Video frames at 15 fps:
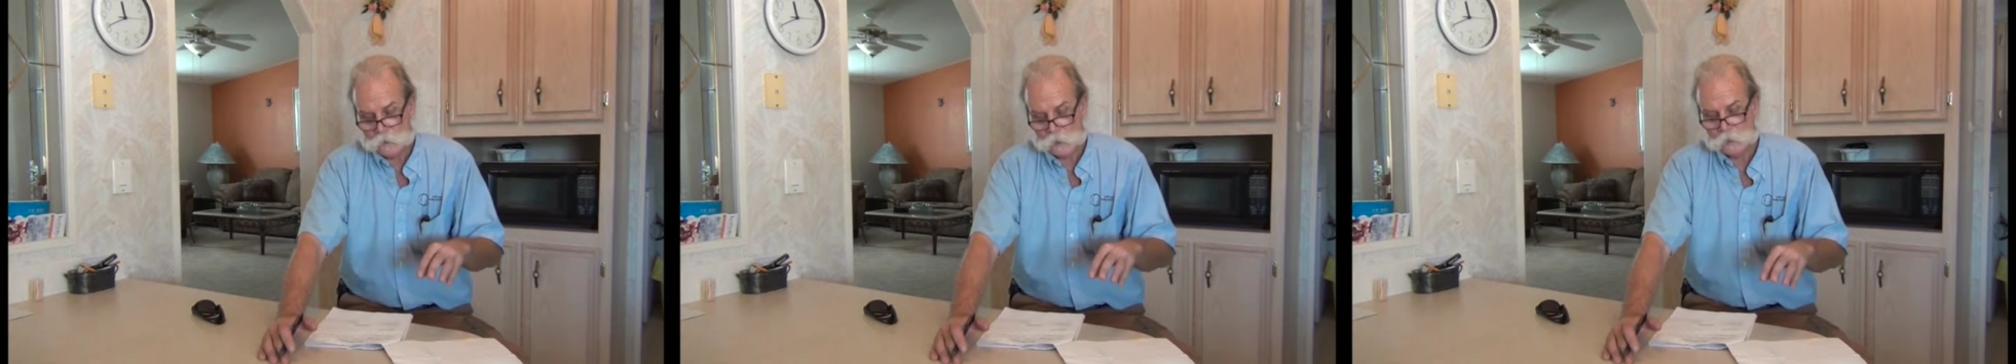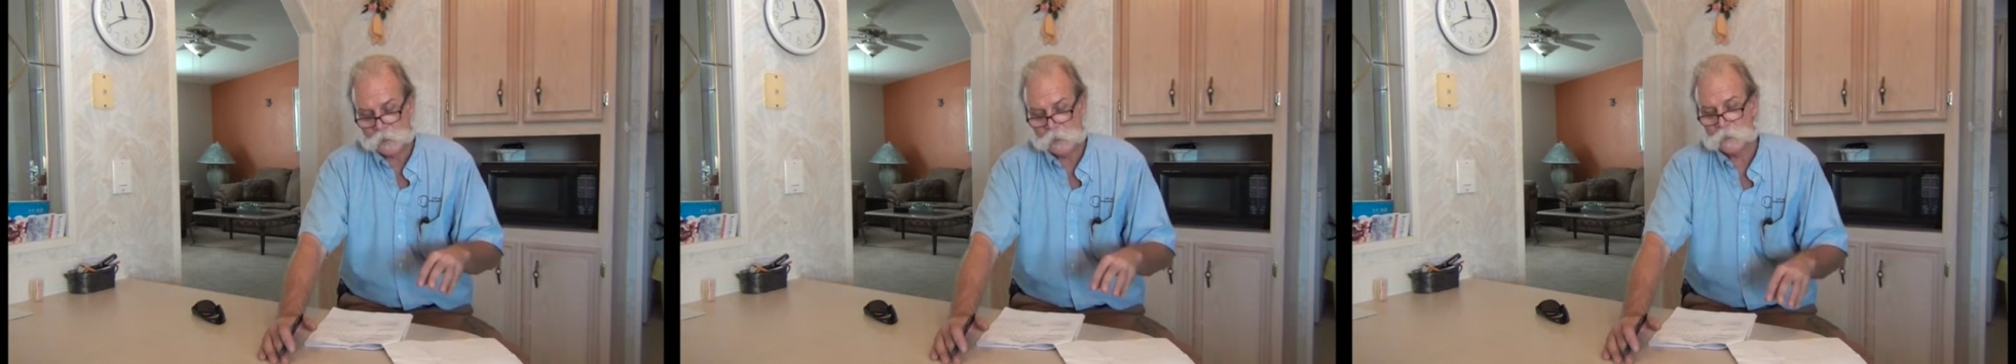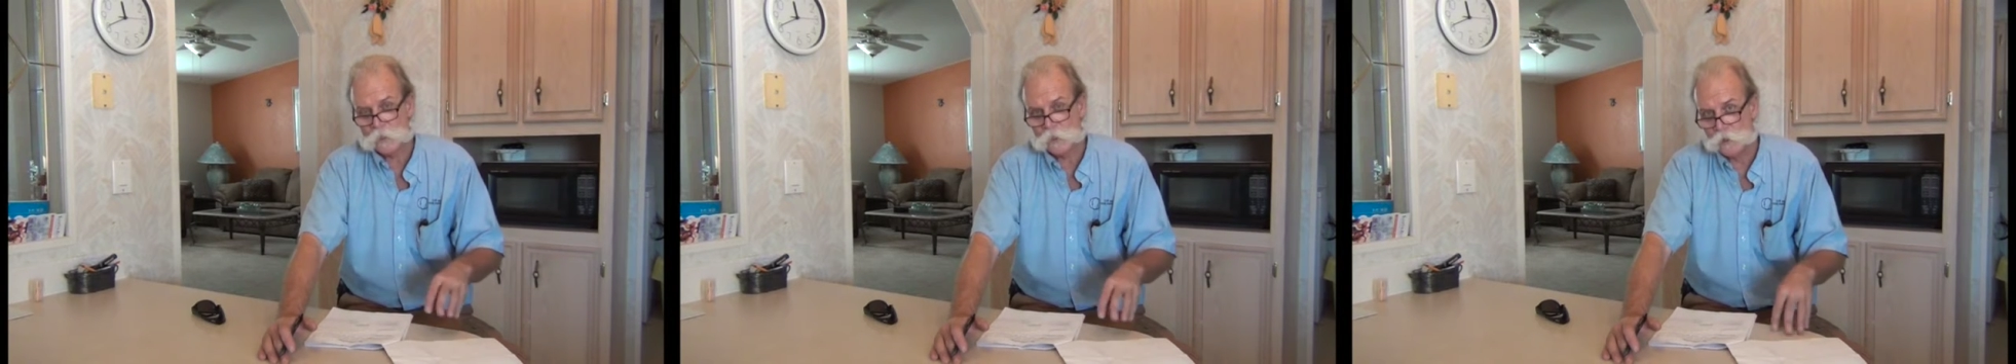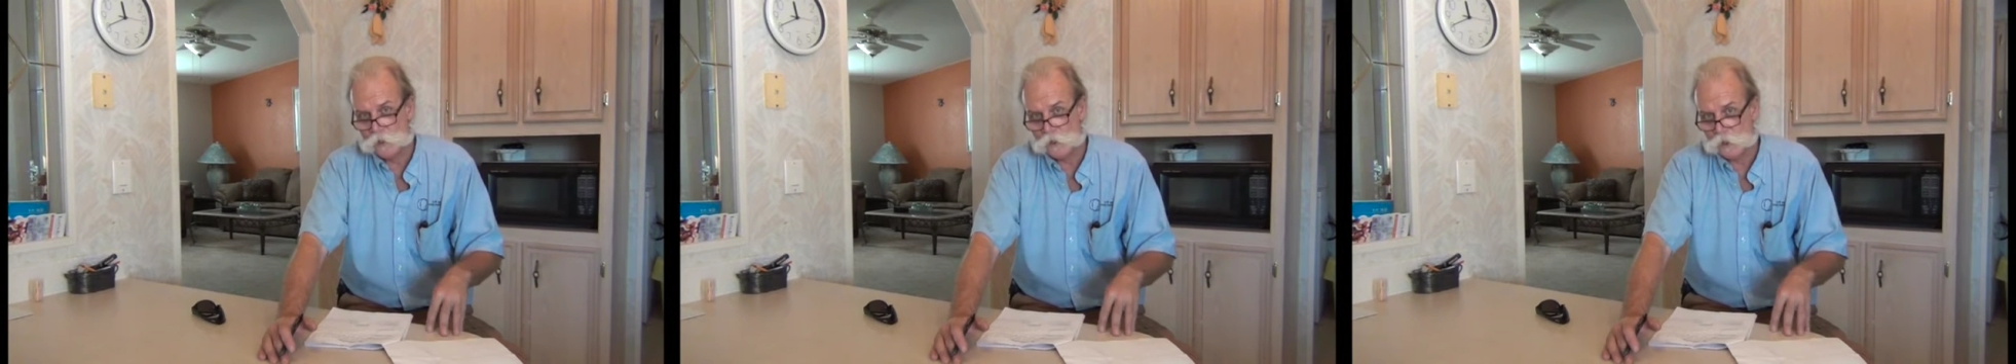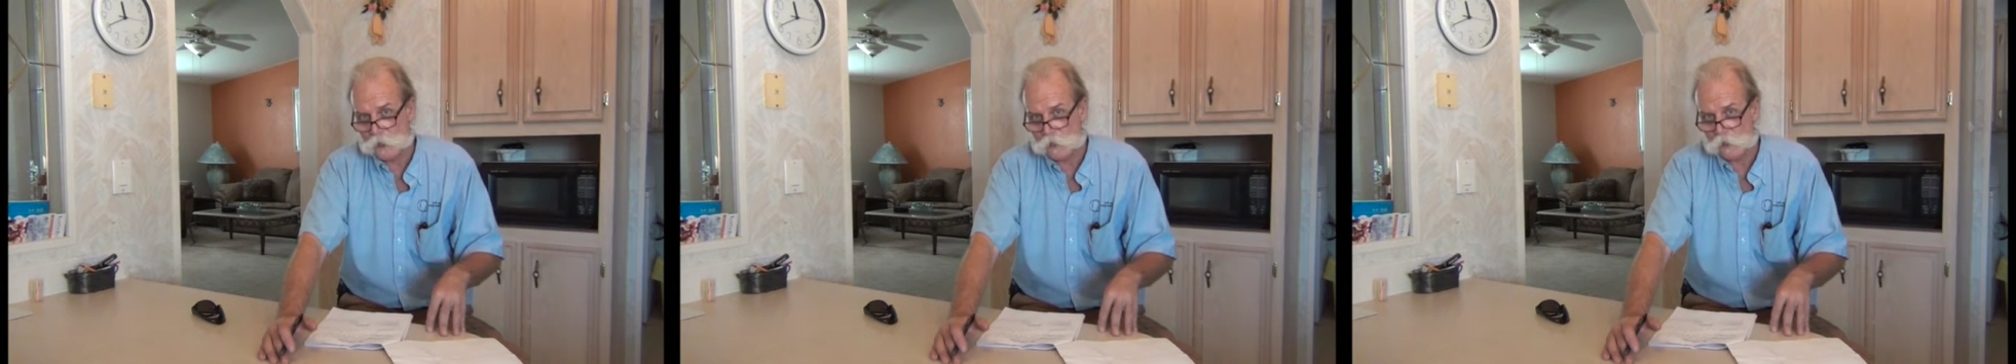It needs a new
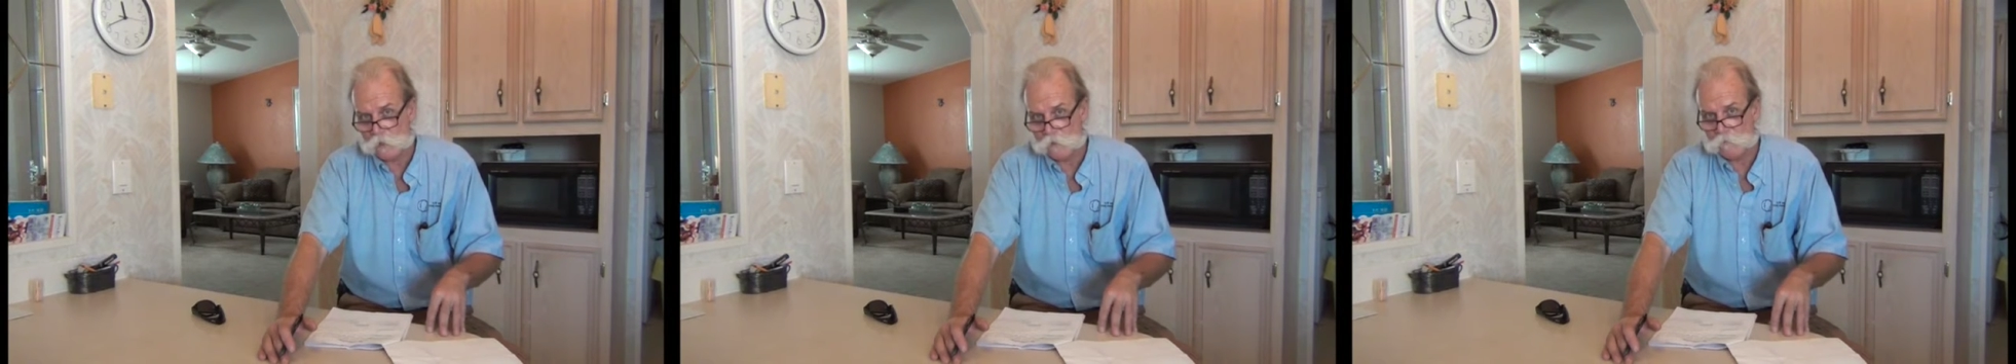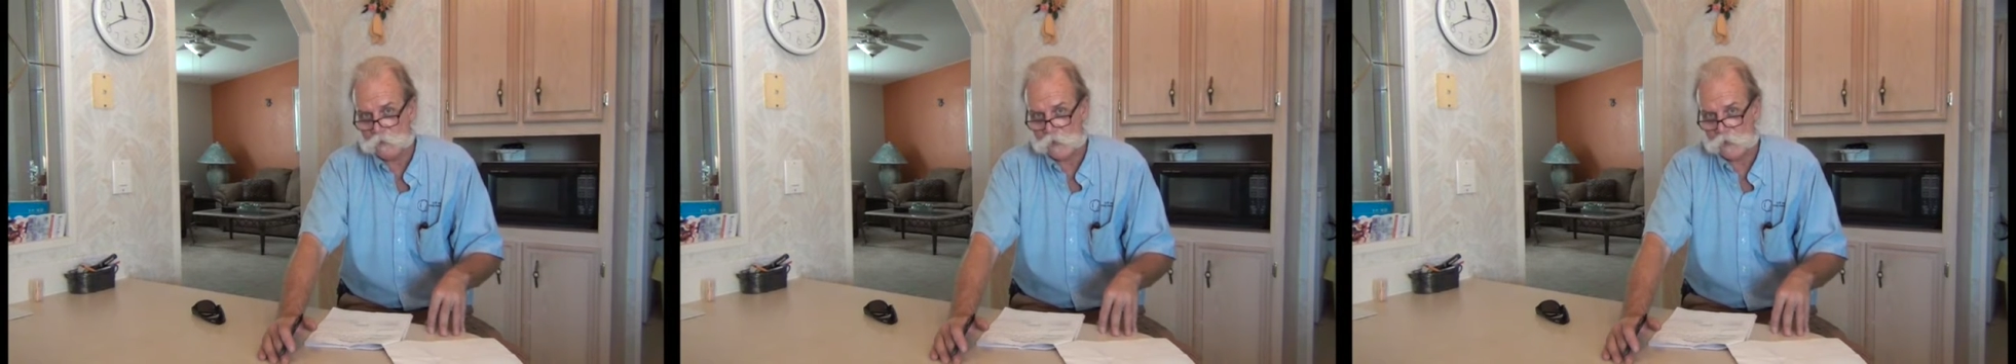shut-off